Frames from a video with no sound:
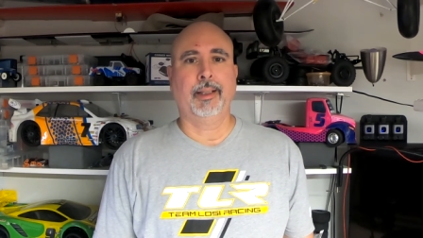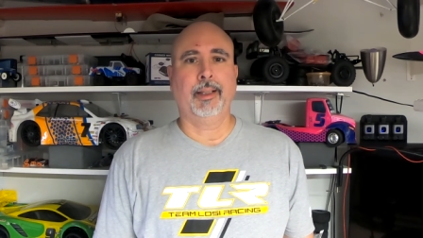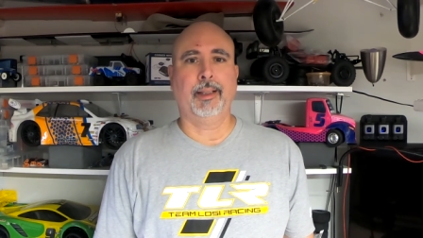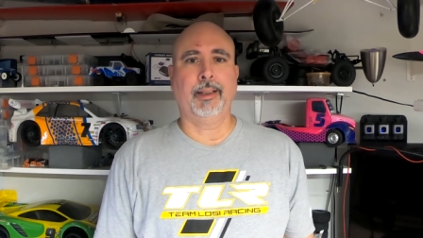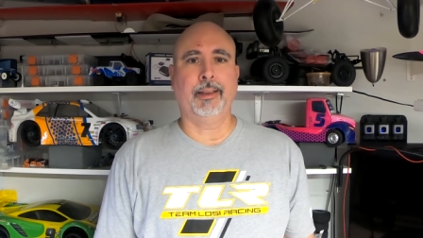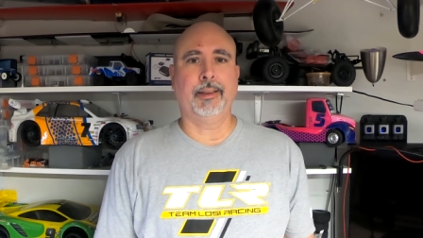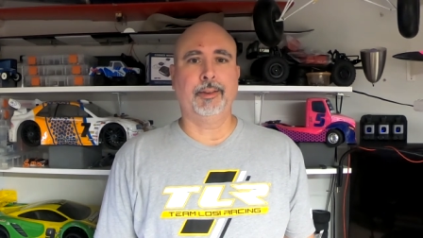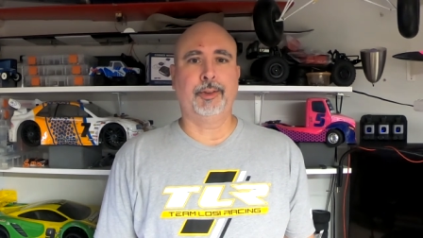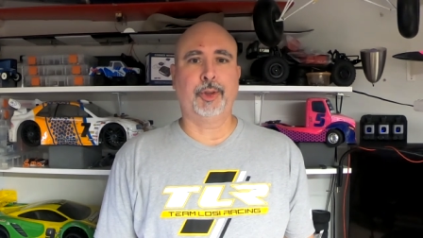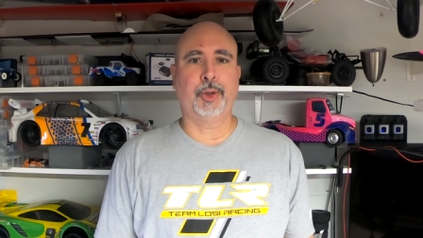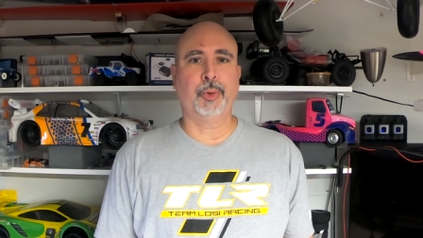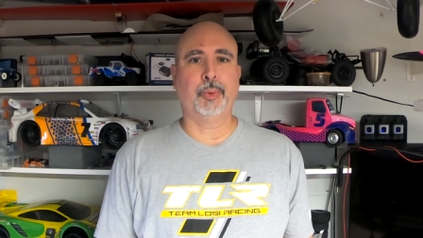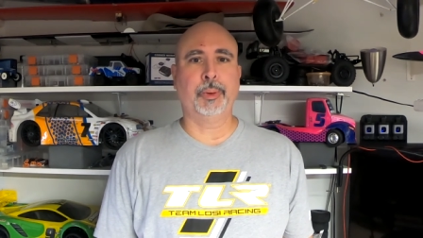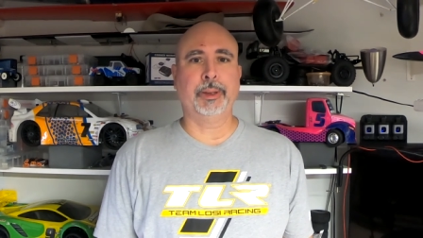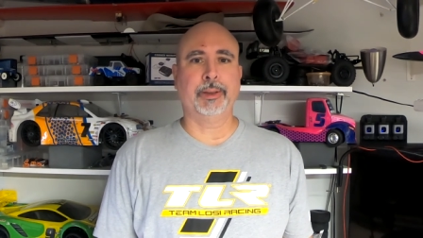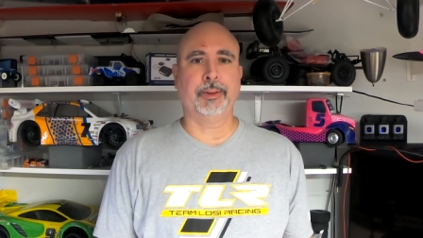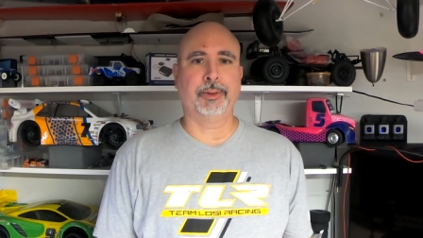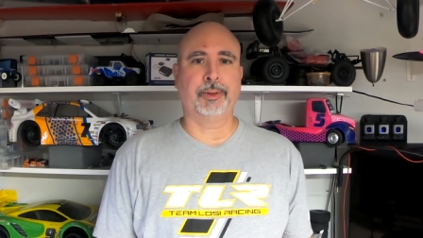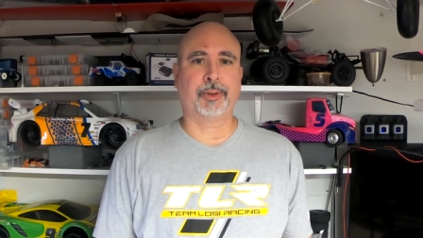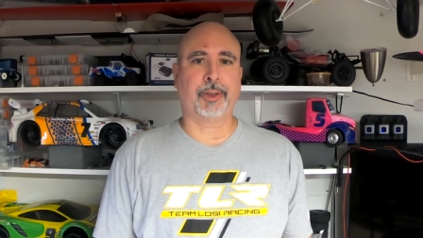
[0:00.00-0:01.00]
a
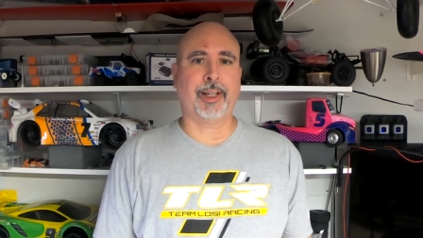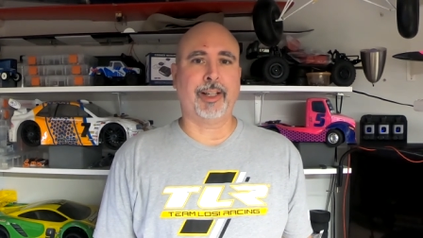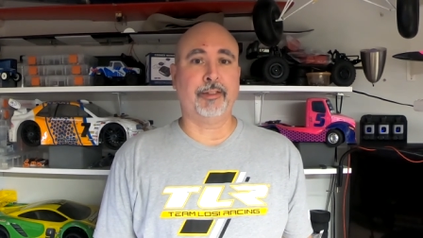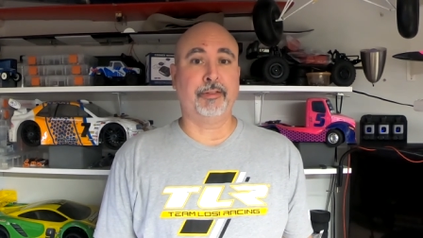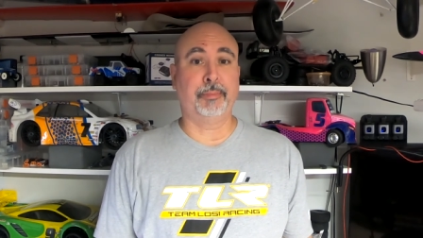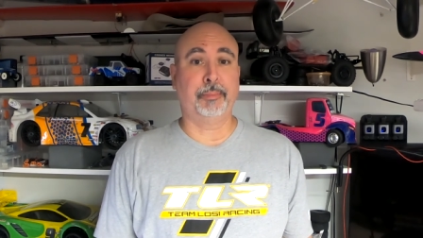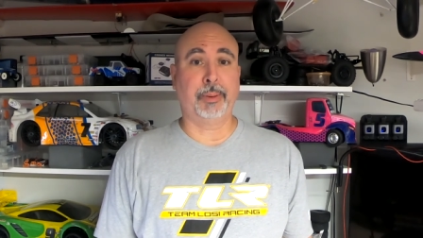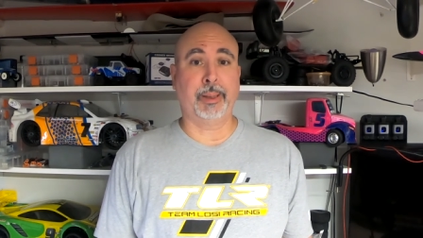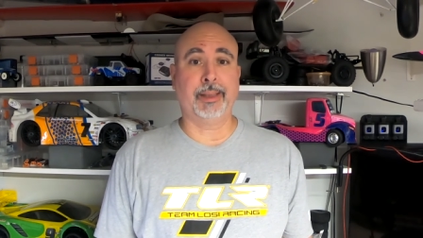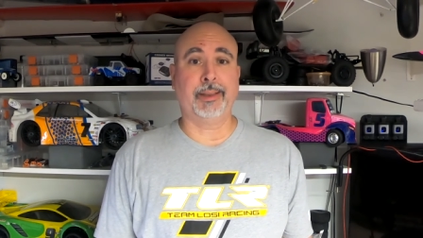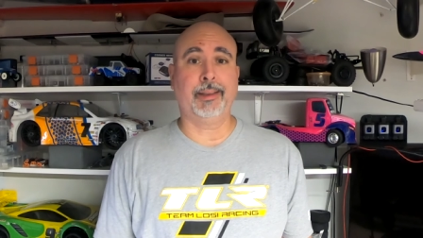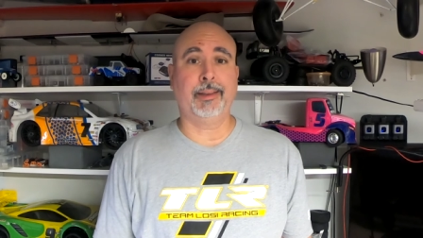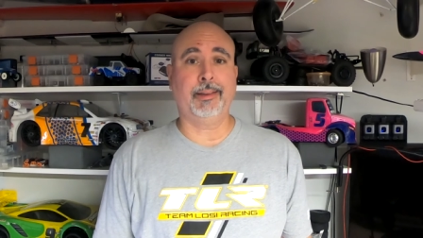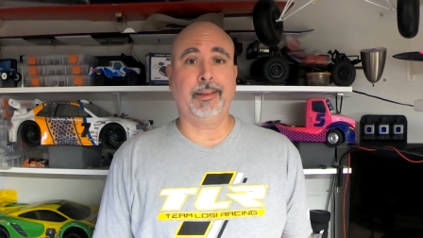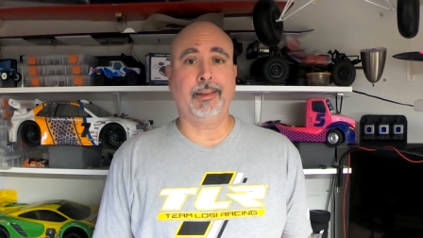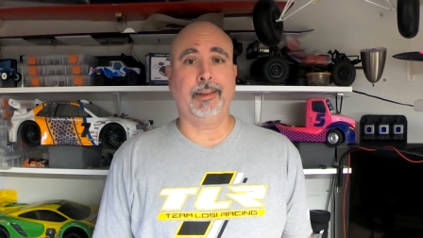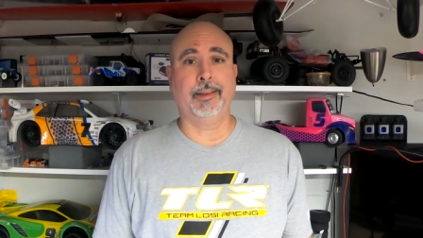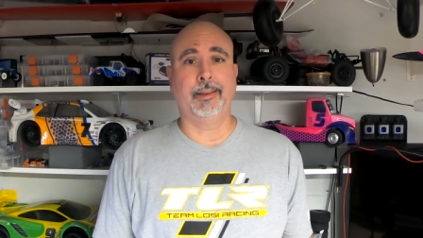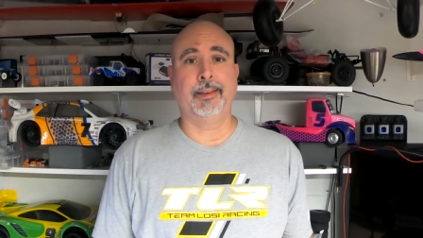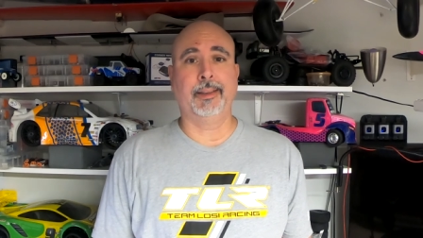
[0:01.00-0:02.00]
two-wheel drive
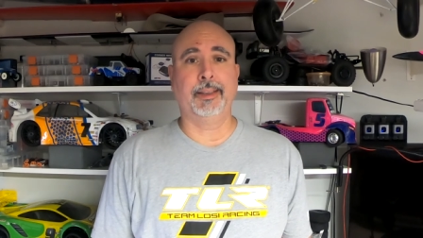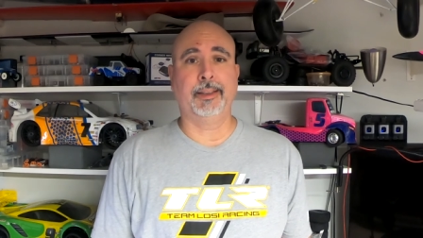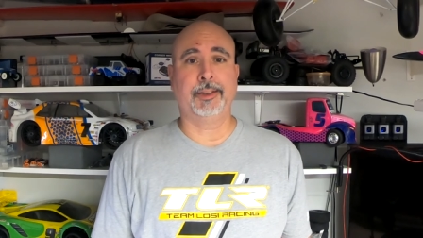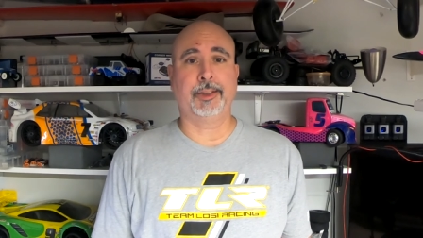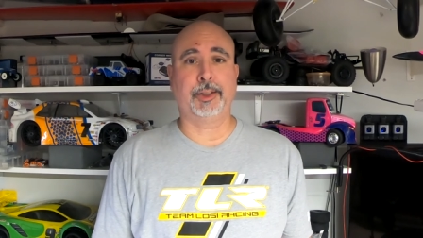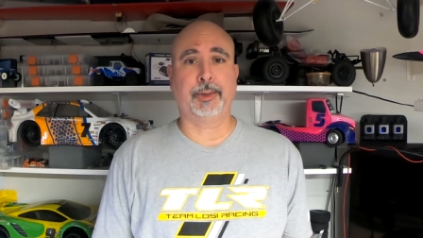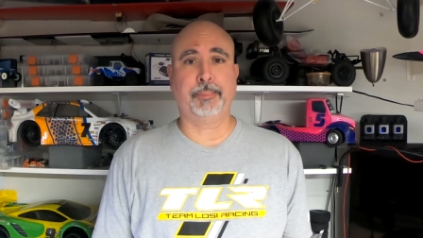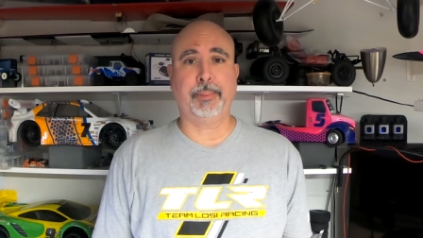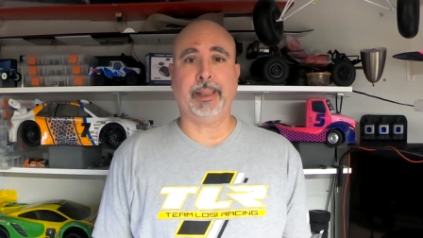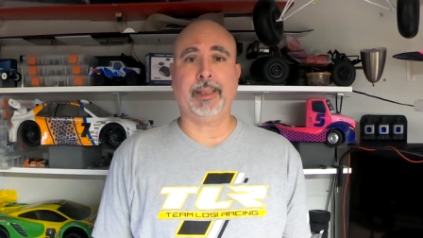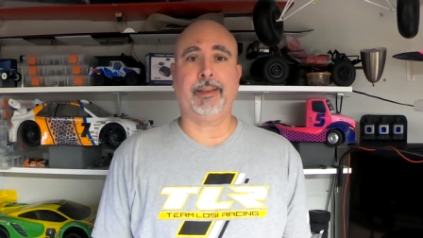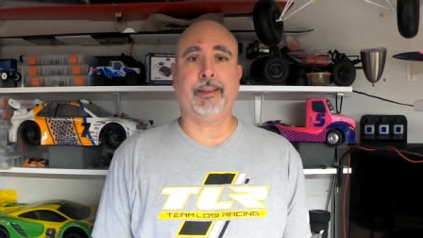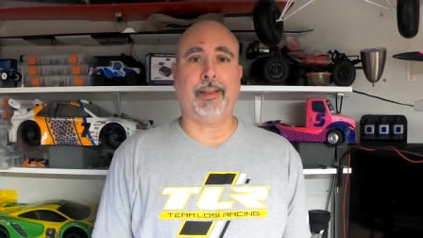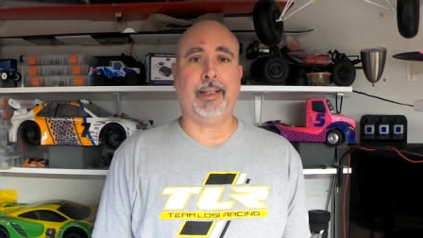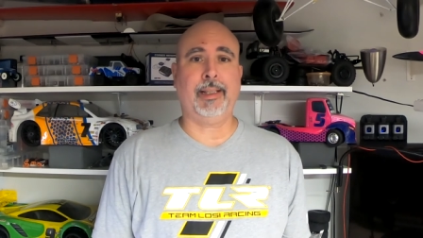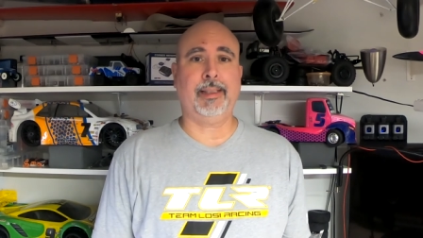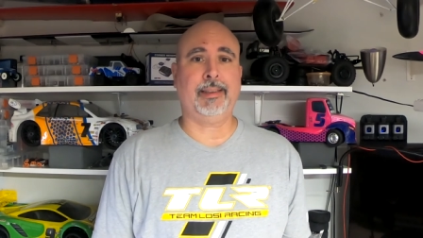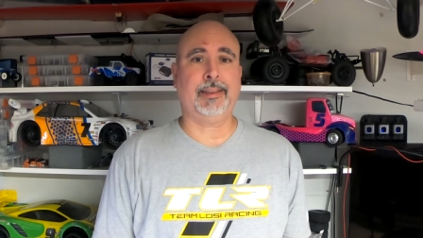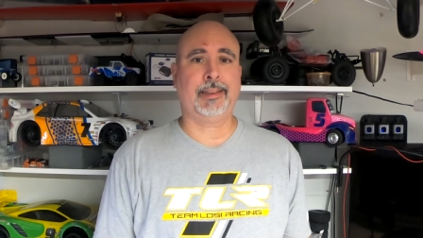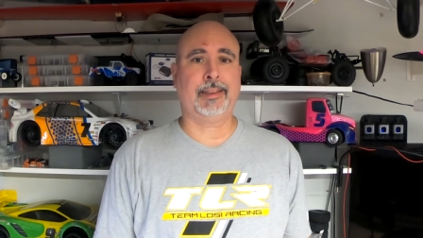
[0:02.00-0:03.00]
buggy in the spec
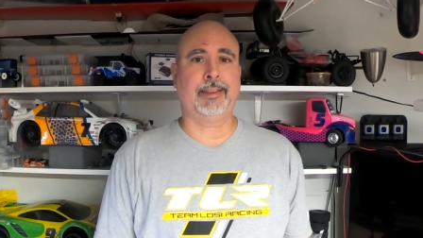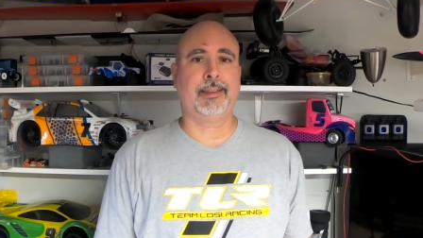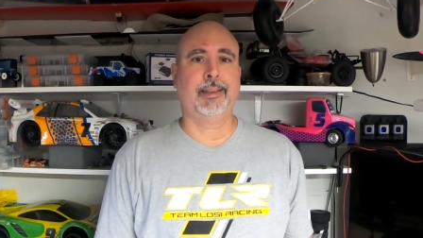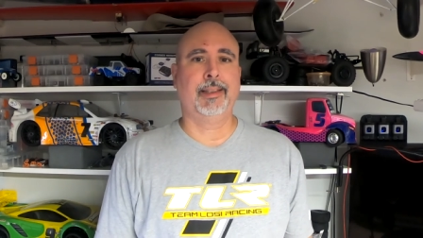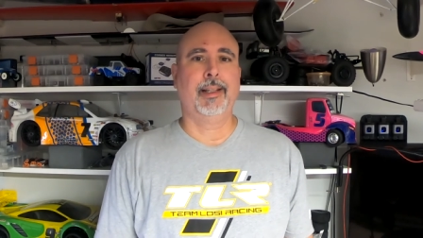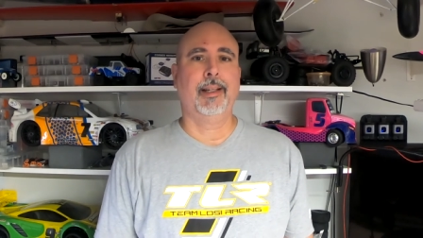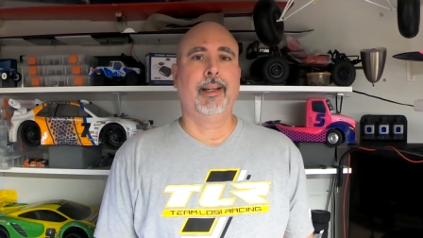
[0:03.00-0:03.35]
class,